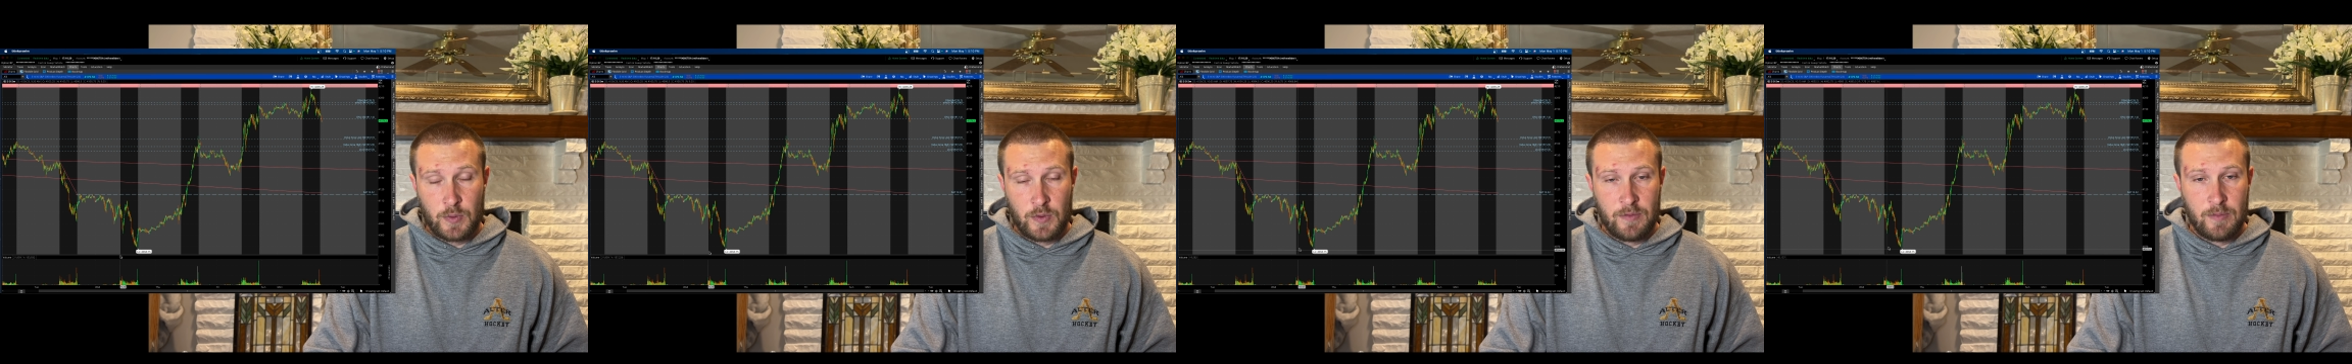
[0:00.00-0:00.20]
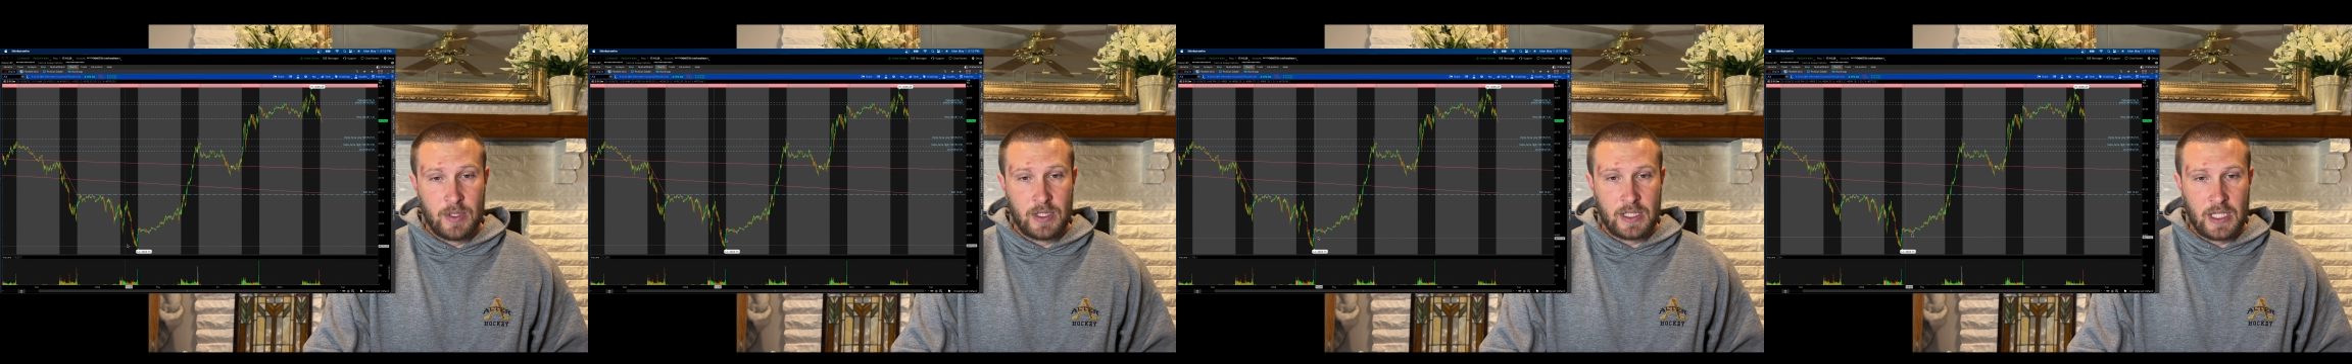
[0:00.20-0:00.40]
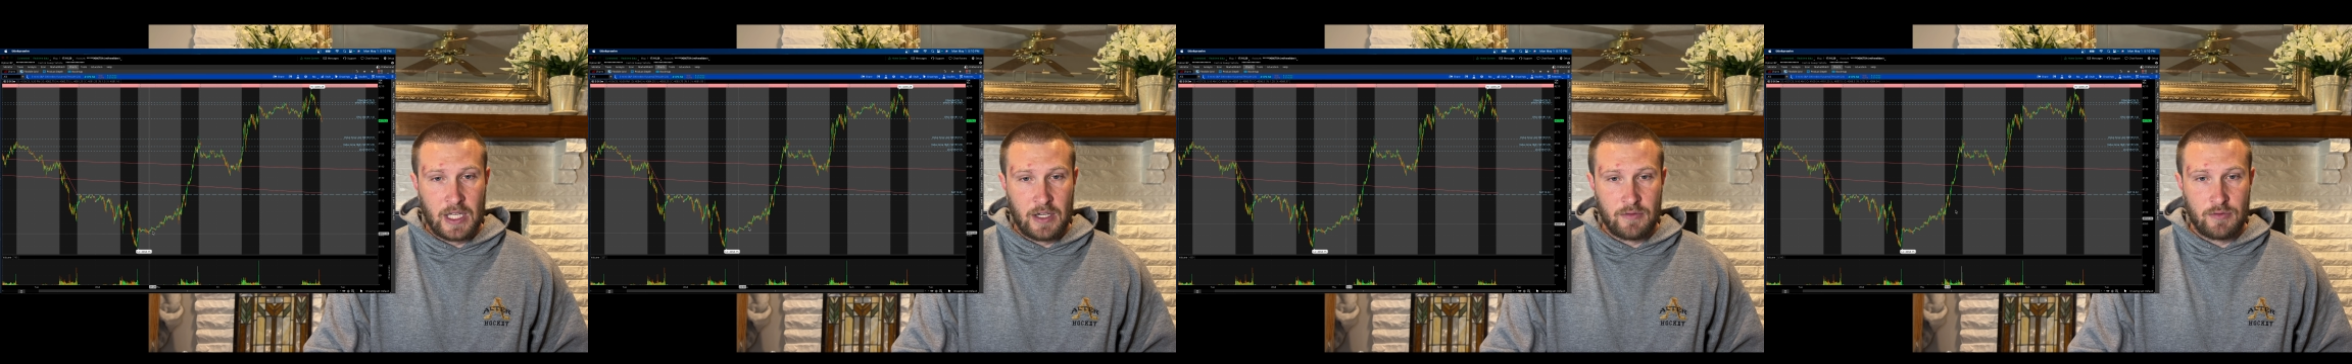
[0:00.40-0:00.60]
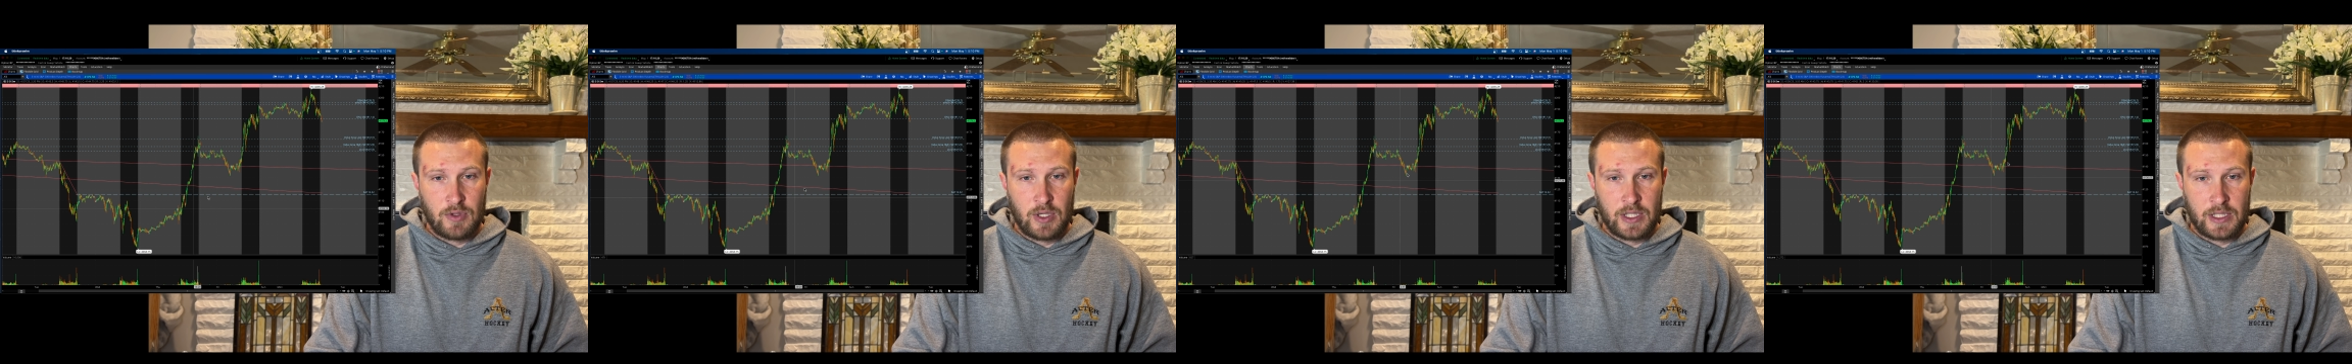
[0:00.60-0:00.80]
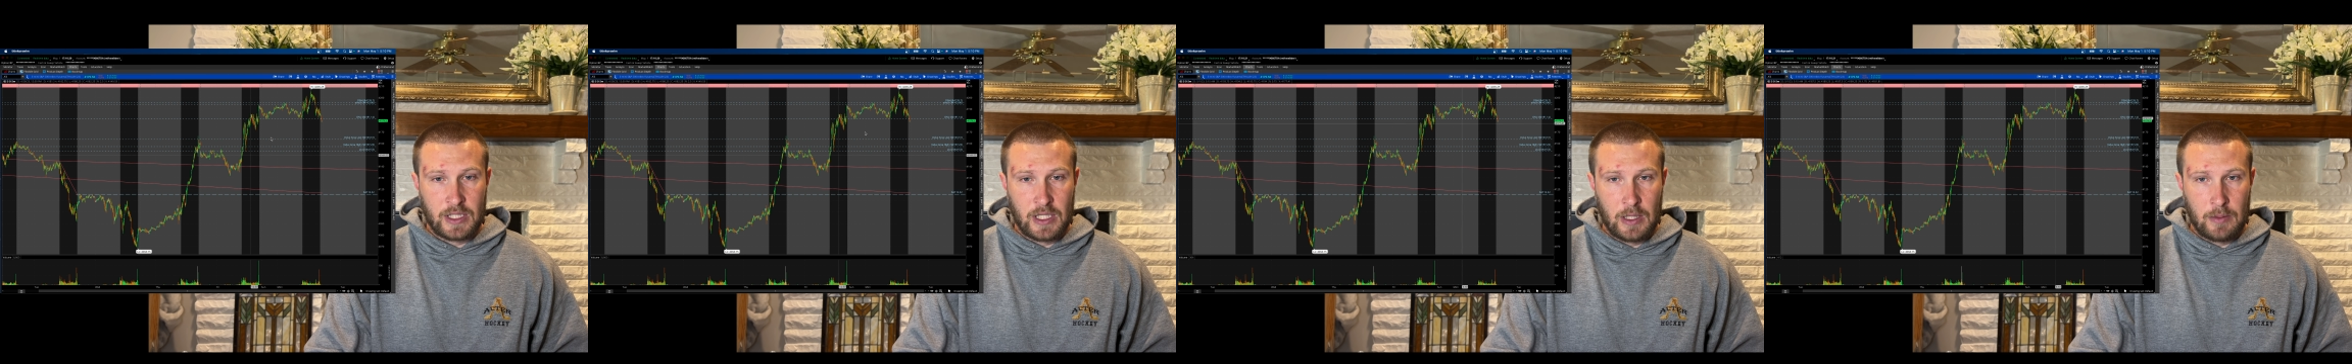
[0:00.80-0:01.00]
we've been kind of
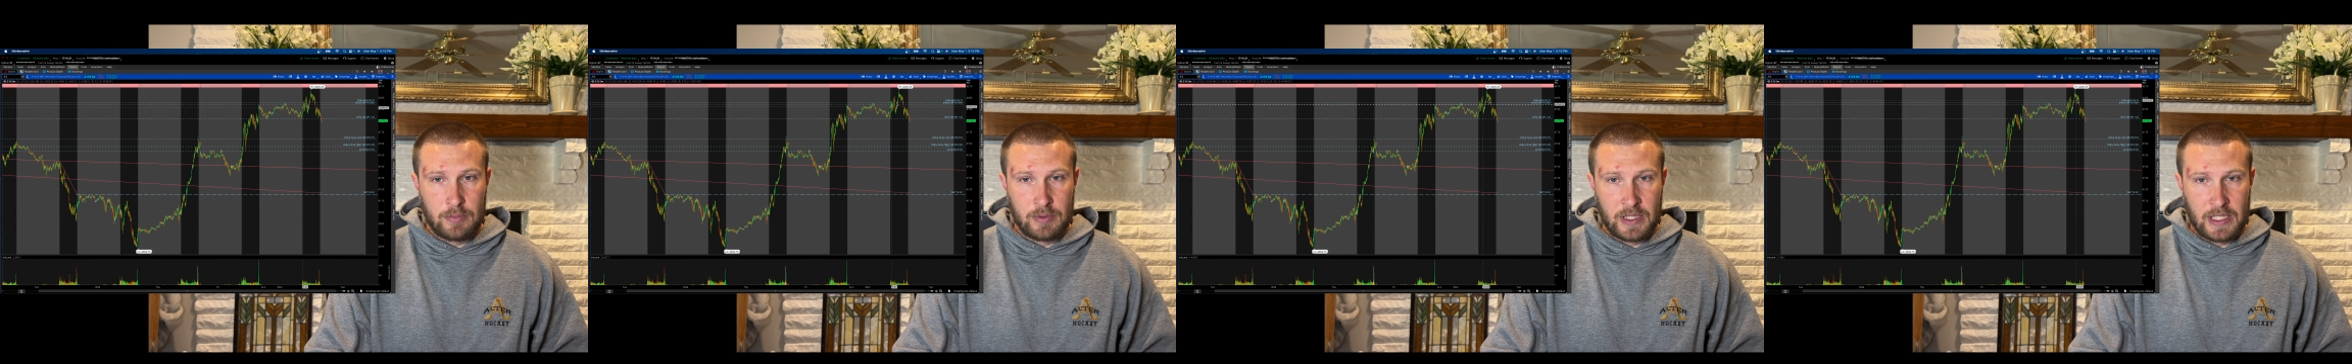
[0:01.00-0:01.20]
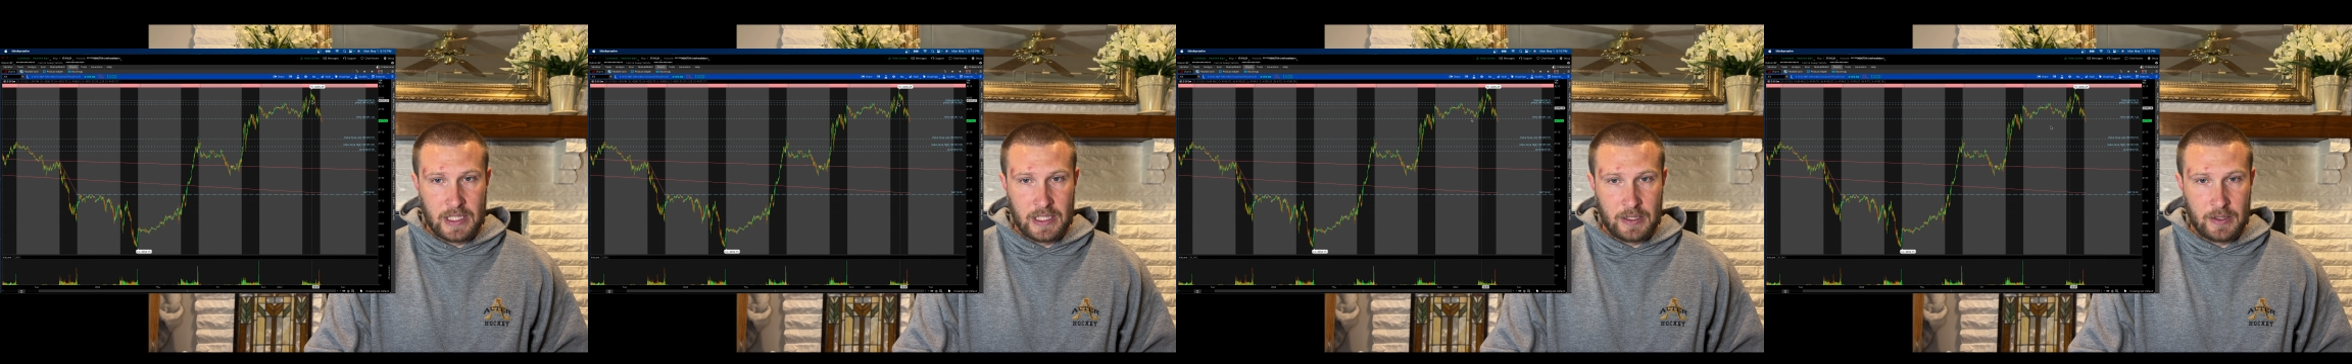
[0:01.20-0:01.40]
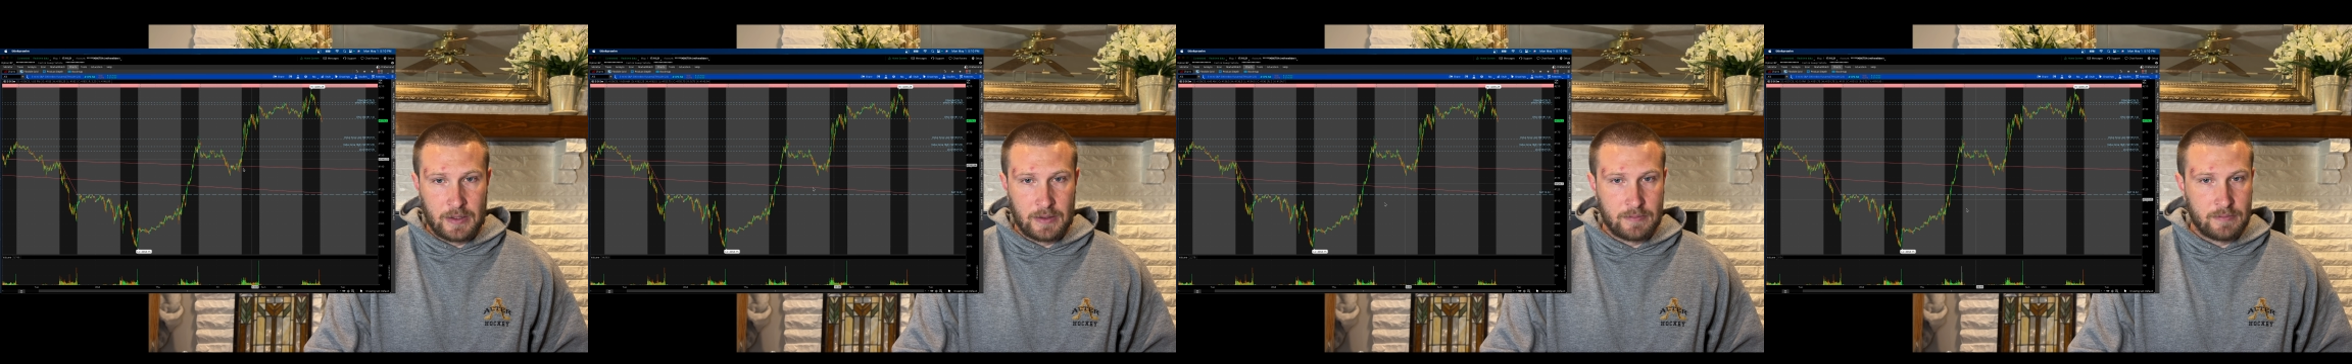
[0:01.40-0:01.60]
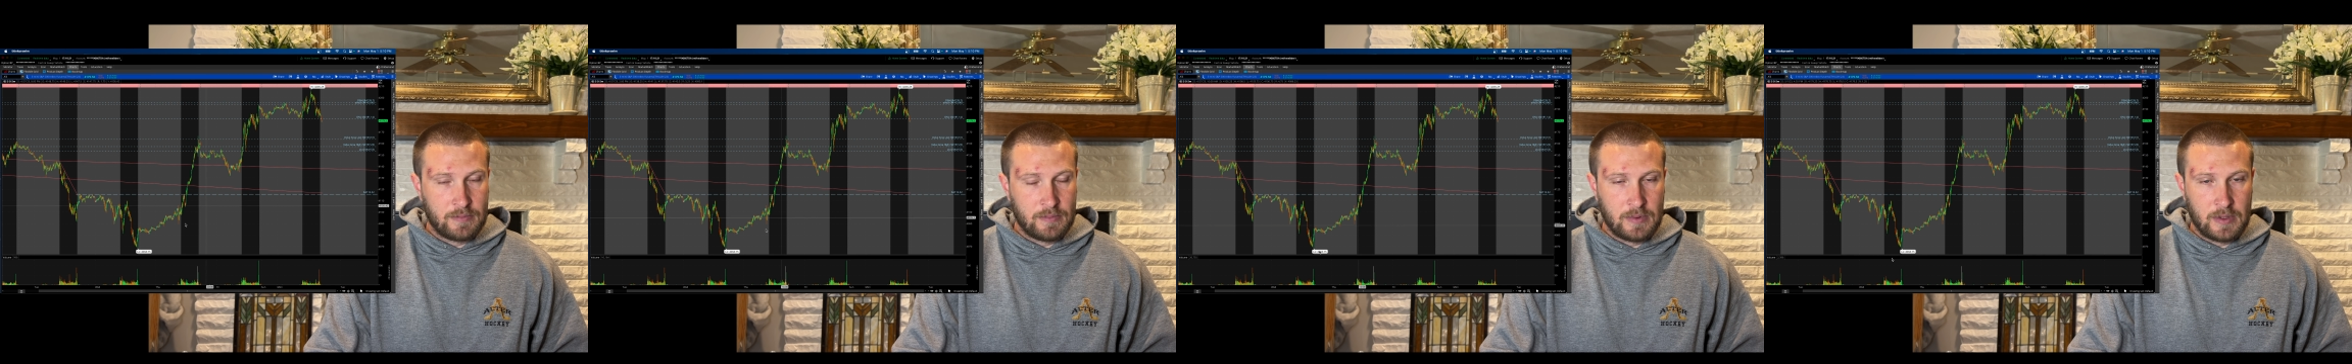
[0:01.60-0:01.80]
running up lately.